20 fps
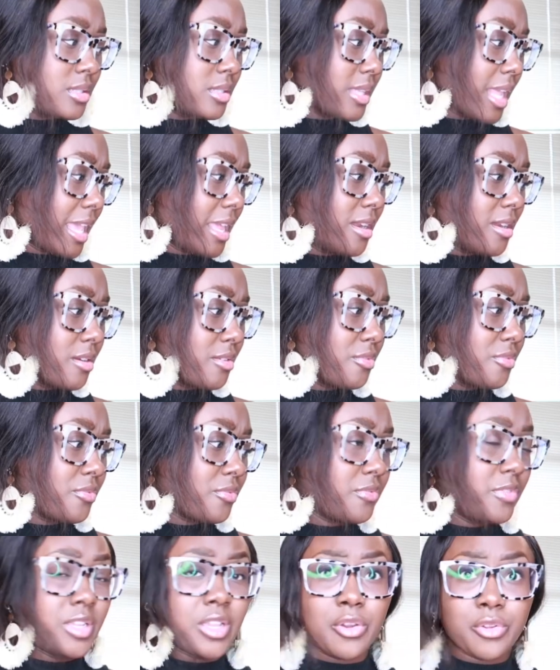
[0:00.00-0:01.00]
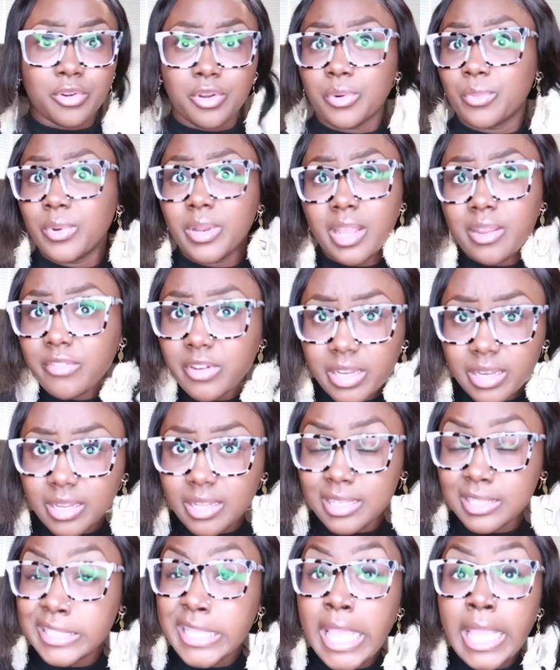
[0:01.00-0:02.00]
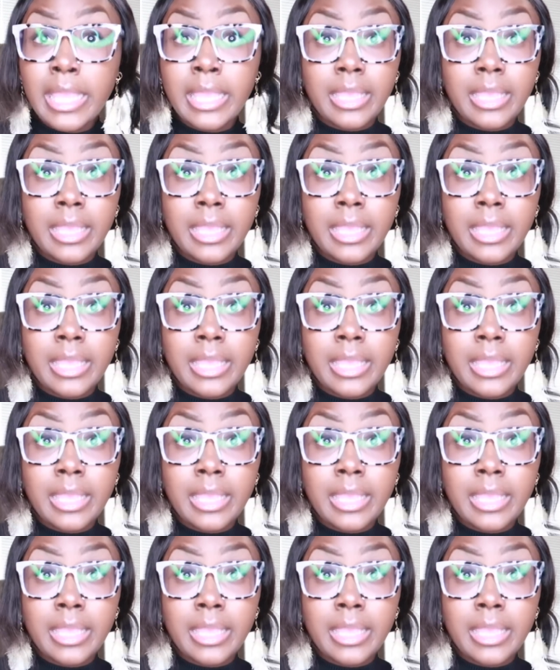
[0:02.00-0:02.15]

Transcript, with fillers: native deodorant whatever it is